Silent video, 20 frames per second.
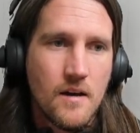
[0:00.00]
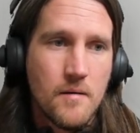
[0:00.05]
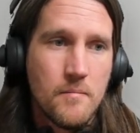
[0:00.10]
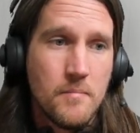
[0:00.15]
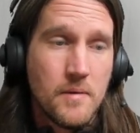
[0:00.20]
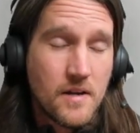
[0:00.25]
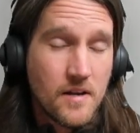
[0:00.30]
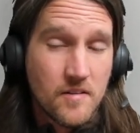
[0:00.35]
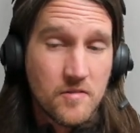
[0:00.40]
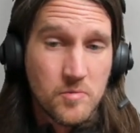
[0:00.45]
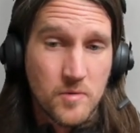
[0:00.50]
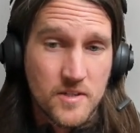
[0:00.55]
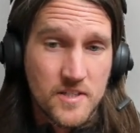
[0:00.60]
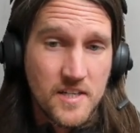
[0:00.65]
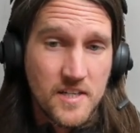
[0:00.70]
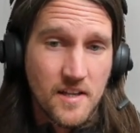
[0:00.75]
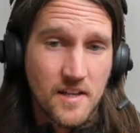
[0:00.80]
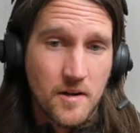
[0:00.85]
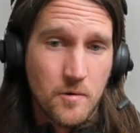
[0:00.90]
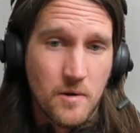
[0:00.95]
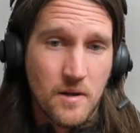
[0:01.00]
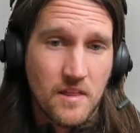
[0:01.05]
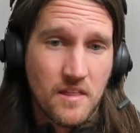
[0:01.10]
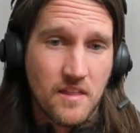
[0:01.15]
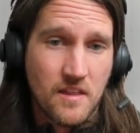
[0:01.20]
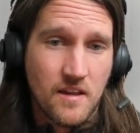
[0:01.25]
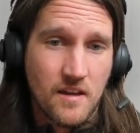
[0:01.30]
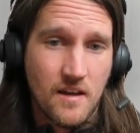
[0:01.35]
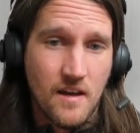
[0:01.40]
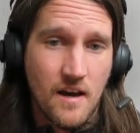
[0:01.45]
Because we're dealing
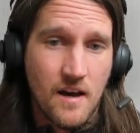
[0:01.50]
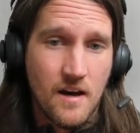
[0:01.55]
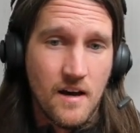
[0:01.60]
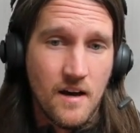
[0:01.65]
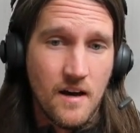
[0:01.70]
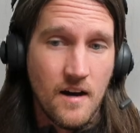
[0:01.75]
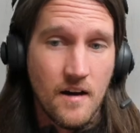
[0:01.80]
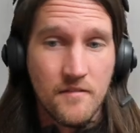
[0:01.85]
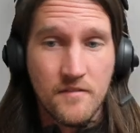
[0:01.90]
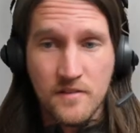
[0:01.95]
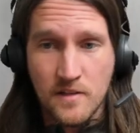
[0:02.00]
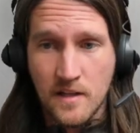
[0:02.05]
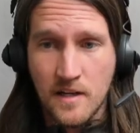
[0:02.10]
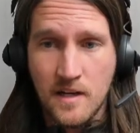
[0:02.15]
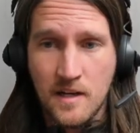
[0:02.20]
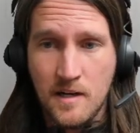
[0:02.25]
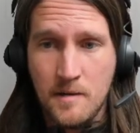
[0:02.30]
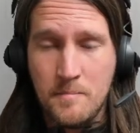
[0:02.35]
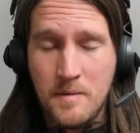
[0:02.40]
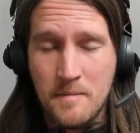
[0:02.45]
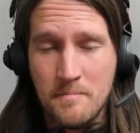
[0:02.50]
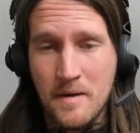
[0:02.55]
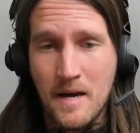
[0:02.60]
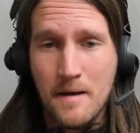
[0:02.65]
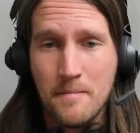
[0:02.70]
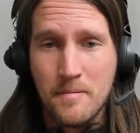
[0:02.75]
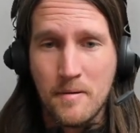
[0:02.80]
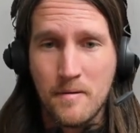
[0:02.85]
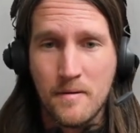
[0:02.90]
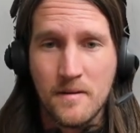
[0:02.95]
with a validity
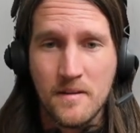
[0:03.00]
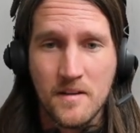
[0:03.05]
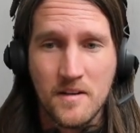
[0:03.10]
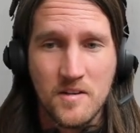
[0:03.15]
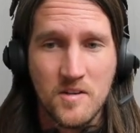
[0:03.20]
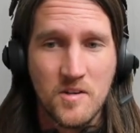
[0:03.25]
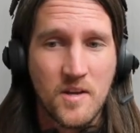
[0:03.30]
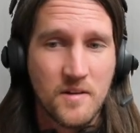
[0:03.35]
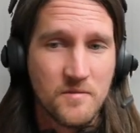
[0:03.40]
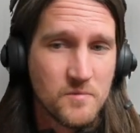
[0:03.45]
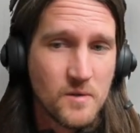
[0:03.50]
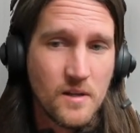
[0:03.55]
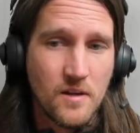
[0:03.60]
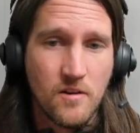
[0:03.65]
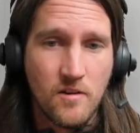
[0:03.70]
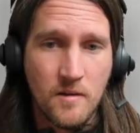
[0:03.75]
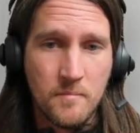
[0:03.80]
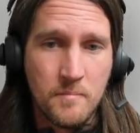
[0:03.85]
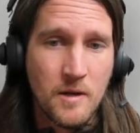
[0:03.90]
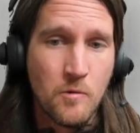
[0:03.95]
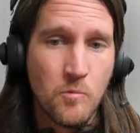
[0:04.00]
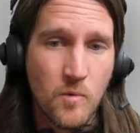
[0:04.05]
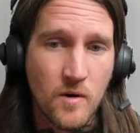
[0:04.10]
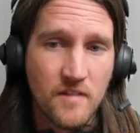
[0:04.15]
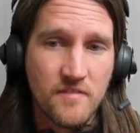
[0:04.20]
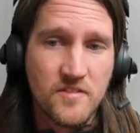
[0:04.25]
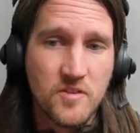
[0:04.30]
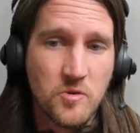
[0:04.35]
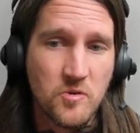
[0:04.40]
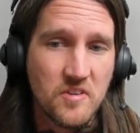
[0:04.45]
bitmap, it can really only be in one
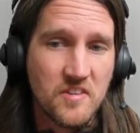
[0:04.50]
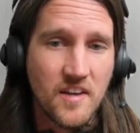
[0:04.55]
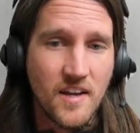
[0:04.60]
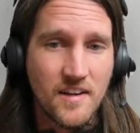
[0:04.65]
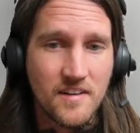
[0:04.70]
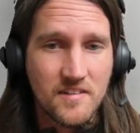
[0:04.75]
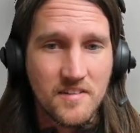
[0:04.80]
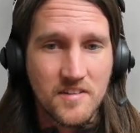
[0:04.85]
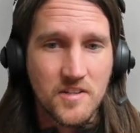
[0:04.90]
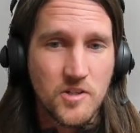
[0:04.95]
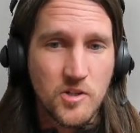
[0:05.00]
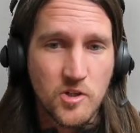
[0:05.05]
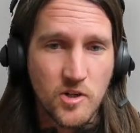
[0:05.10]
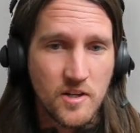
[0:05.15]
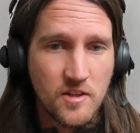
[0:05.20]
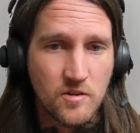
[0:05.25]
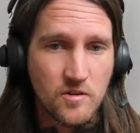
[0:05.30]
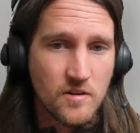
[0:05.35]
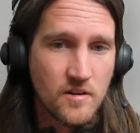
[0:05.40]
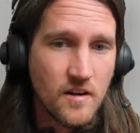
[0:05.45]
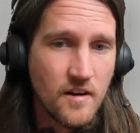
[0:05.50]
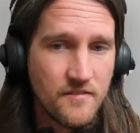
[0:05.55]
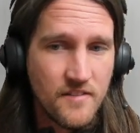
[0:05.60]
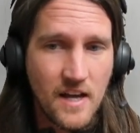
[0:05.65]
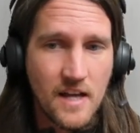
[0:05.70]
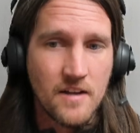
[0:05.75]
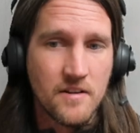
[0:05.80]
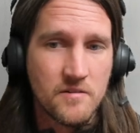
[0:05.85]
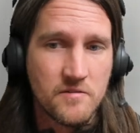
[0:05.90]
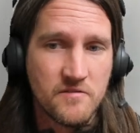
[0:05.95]
of two states. You're either a
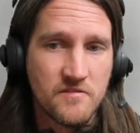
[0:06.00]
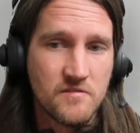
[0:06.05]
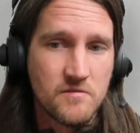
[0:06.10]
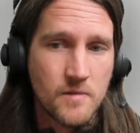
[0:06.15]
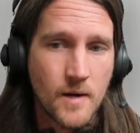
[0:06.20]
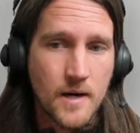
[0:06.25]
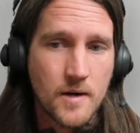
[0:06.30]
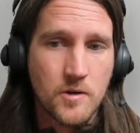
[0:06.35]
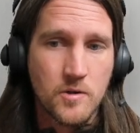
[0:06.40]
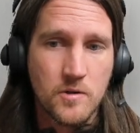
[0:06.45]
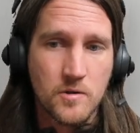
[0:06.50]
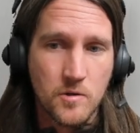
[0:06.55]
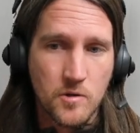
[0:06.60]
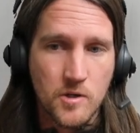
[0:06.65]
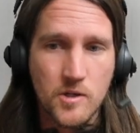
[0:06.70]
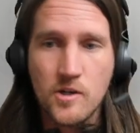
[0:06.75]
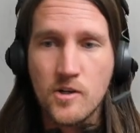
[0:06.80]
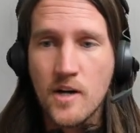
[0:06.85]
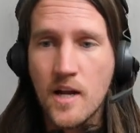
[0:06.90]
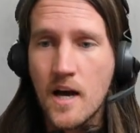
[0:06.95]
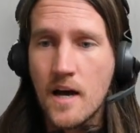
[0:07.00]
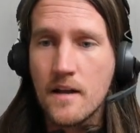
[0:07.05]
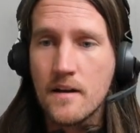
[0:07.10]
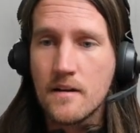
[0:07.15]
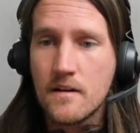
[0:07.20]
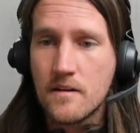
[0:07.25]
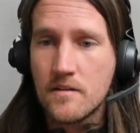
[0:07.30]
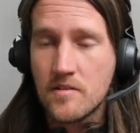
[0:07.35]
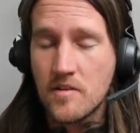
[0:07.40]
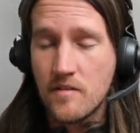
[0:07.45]
valid record or you're not.
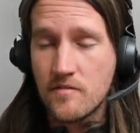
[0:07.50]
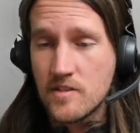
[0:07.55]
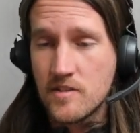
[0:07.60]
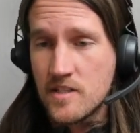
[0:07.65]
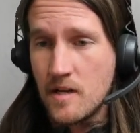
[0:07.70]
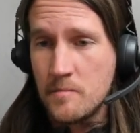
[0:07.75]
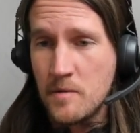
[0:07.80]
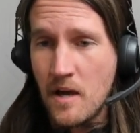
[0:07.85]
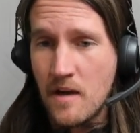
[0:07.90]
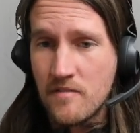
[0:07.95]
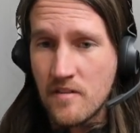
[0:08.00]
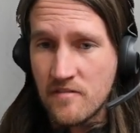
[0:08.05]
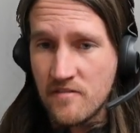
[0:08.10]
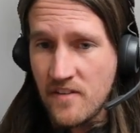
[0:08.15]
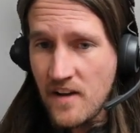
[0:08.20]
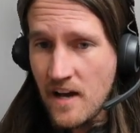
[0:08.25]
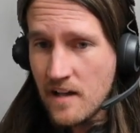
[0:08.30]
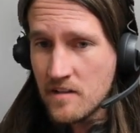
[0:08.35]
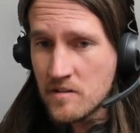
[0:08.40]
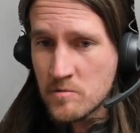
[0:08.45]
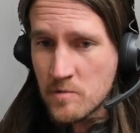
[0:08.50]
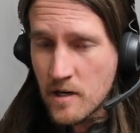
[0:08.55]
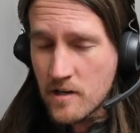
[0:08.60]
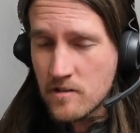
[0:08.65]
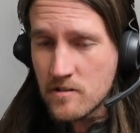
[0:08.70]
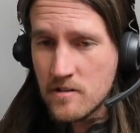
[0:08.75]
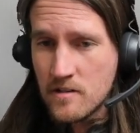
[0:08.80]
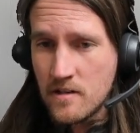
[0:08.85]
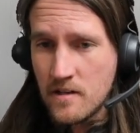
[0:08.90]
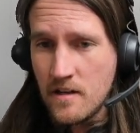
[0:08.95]
So every time you have a valid
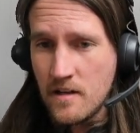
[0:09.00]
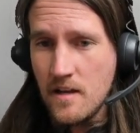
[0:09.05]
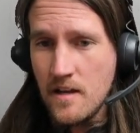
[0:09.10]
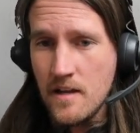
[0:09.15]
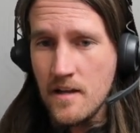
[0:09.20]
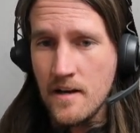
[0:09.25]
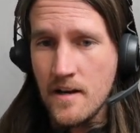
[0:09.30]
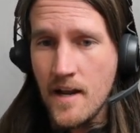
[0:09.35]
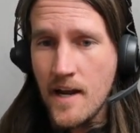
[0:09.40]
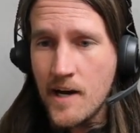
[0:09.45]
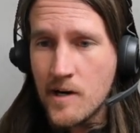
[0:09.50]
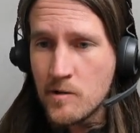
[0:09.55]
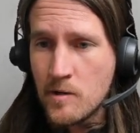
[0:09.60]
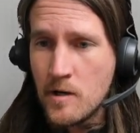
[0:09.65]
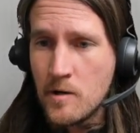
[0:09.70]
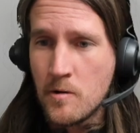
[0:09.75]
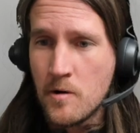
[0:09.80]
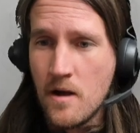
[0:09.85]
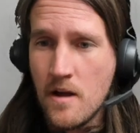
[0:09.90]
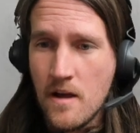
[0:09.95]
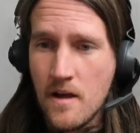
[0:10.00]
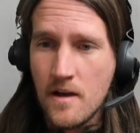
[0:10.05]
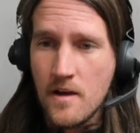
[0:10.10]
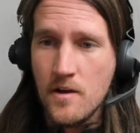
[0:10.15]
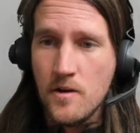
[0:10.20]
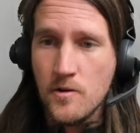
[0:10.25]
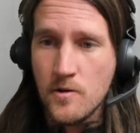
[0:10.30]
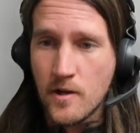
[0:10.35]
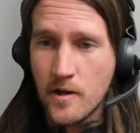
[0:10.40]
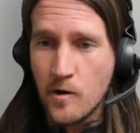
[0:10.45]
record in Arrow,
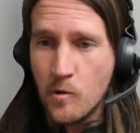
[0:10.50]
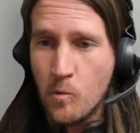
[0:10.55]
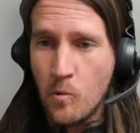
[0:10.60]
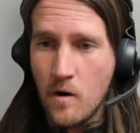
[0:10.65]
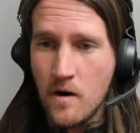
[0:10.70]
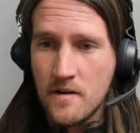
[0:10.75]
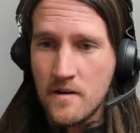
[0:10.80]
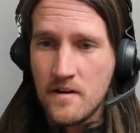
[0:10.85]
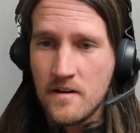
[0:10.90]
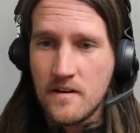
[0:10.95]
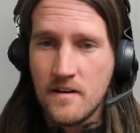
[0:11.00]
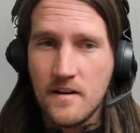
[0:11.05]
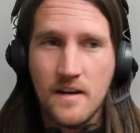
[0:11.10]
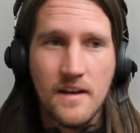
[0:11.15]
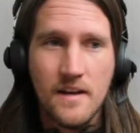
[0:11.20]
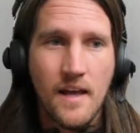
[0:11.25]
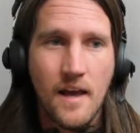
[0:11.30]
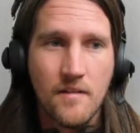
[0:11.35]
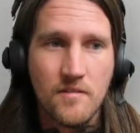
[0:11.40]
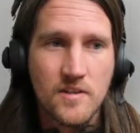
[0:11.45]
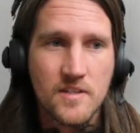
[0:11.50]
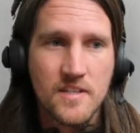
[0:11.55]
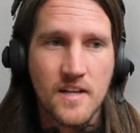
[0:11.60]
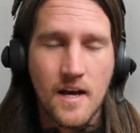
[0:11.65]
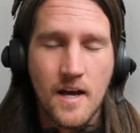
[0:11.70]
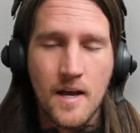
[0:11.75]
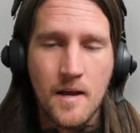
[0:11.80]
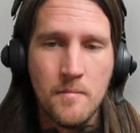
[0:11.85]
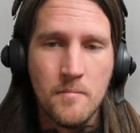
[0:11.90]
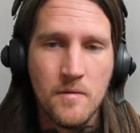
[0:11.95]
you get a 1. Every
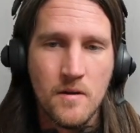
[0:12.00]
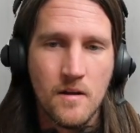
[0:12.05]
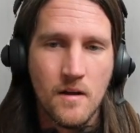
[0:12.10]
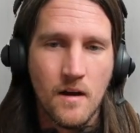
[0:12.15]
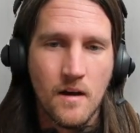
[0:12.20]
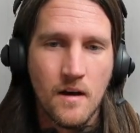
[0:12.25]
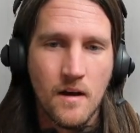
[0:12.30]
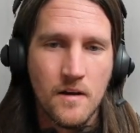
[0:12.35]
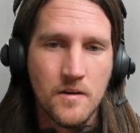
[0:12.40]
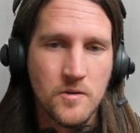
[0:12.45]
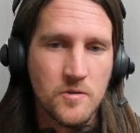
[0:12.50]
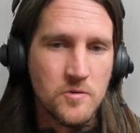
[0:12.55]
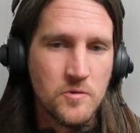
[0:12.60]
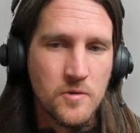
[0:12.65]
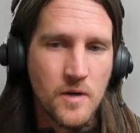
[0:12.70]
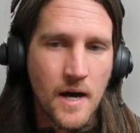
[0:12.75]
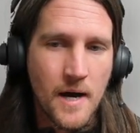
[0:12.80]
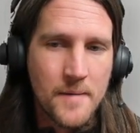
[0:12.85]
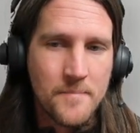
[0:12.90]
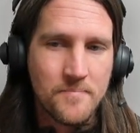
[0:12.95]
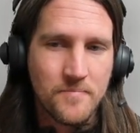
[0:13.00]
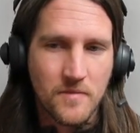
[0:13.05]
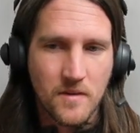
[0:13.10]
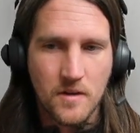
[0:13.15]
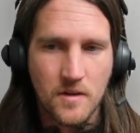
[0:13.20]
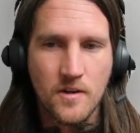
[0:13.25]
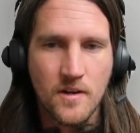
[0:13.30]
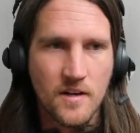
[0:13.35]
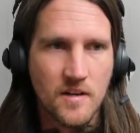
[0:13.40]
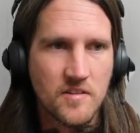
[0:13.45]
time you do not,
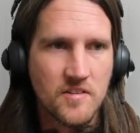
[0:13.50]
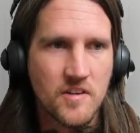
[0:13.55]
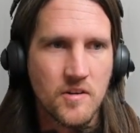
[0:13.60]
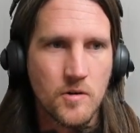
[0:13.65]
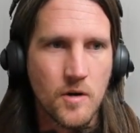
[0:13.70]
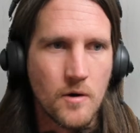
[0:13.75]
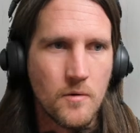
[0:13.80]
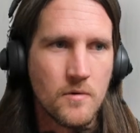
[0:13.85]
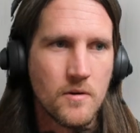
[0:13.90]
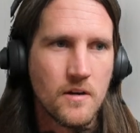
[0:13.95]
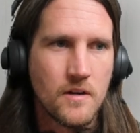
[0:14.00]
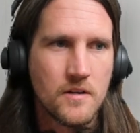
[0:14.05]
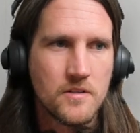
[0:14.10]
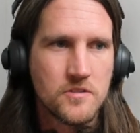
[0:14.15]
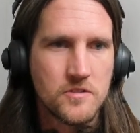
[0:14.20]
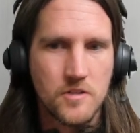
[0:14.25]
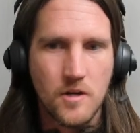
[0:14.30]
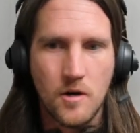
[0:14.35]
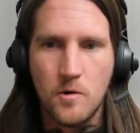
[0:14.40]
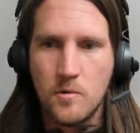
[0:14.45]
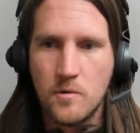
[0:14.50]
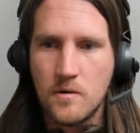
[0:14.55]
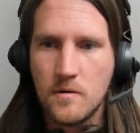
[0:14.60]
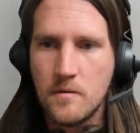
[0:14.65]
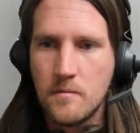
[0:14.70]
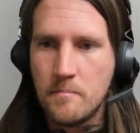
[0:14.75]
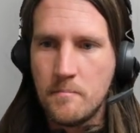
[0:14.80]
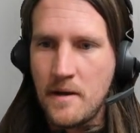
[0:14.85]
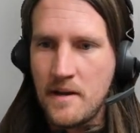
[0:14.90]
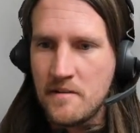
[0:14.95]
you get a 0. So
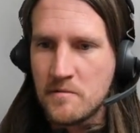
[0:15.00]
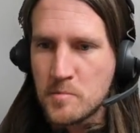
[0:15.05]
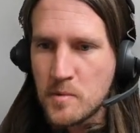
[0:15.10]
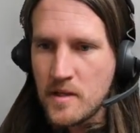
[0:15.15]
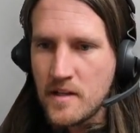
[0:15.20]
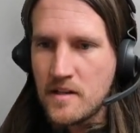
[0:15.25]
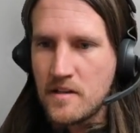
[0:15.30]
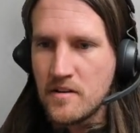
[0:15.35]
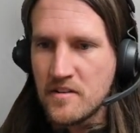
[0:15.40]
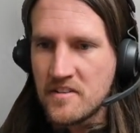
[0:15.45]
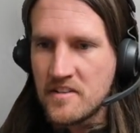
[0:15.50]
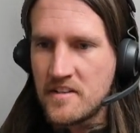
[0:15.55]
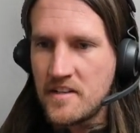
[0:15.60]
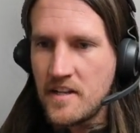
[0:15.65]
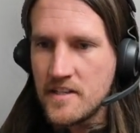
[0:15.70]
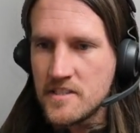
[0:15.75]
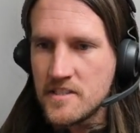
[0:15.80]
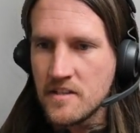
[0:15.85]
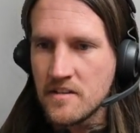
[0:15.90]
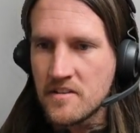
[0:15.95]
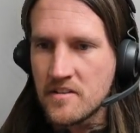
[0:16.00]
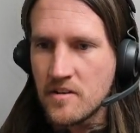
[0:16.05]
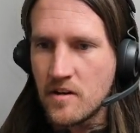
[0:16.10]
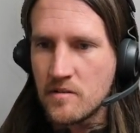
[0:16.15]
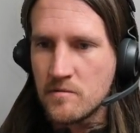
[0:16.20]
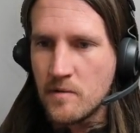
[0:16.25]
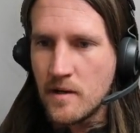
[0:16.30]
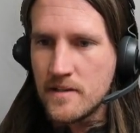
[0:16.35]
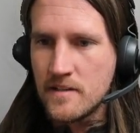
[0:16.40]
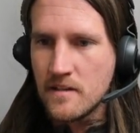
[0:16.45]
pay really close attention,
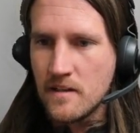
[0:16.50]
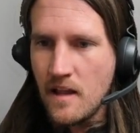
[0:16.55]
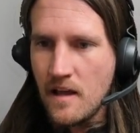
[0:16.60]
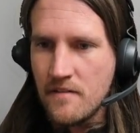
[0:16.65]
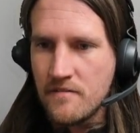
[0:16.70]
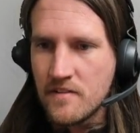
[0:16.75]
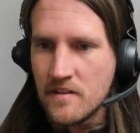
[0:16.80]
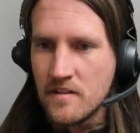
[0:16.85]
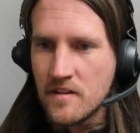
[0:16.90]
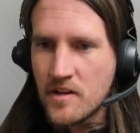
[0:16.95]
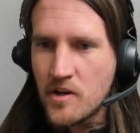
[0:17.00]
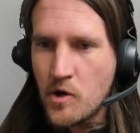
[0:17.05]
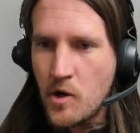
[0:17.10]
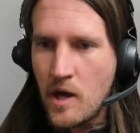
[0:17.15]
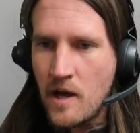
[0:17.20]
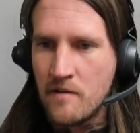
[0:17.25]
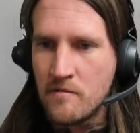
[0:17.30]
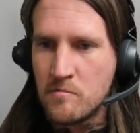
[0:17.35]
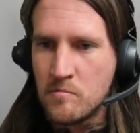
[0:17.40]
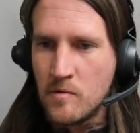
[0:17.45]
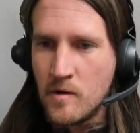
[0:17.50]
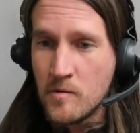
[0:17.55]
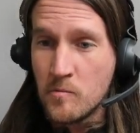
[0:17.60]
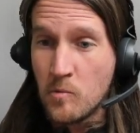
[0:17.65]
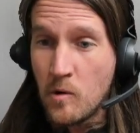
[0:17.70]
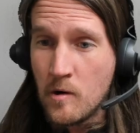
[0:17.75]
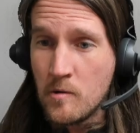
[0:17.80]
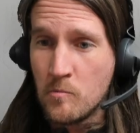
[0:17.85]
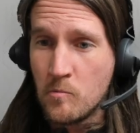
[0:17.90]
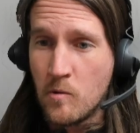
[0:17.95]
start right to left, and look how I have 1,
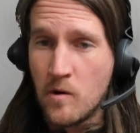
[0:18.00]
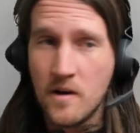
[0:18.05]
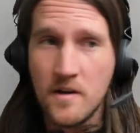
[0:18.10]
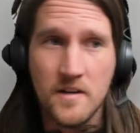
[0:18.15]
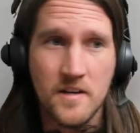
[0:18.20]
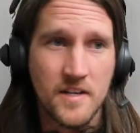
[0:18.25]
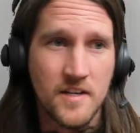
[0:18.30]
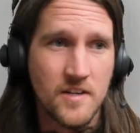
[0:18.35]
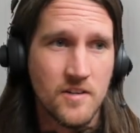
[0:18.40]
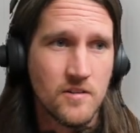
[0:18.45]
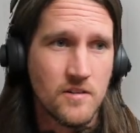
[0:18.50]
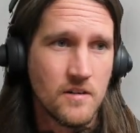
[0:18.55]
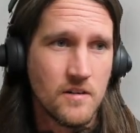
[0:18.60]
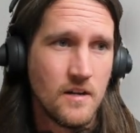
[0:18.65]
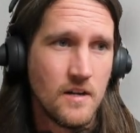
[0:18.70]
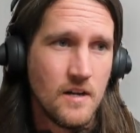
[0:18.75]
1, 1 here.